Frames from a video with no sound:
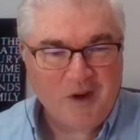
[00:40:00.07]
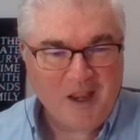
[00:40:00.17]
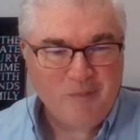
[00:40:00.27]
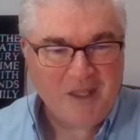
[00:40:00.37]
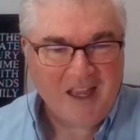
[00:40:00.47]
and more
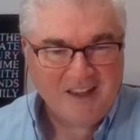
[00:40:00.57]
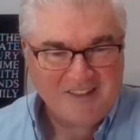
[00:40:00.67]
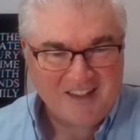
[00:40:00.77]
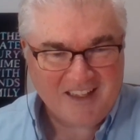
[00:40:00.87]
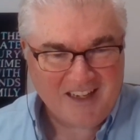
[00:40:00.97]

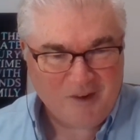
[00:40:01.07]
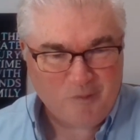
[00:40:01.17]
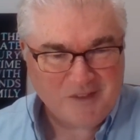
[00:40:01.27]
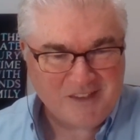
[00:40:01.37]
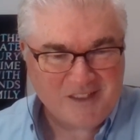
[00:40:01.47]
APIs that
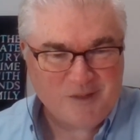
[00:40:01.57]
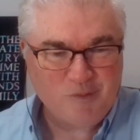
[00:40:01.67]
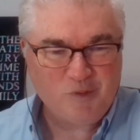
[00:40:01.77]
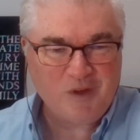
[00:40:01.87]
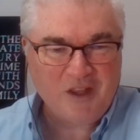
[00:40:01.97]
connect one
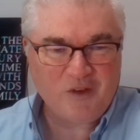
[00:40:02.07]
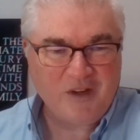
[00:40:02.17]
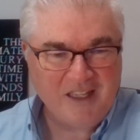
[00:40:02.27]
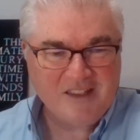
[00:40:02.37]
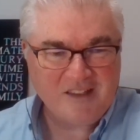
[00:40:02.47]
system to
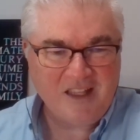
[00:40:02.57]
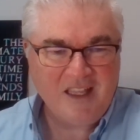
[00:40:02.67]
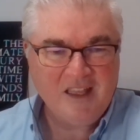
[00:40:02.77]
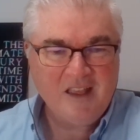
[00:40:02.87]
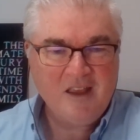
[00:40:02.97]
another
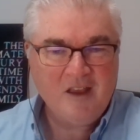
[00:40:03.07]
easily,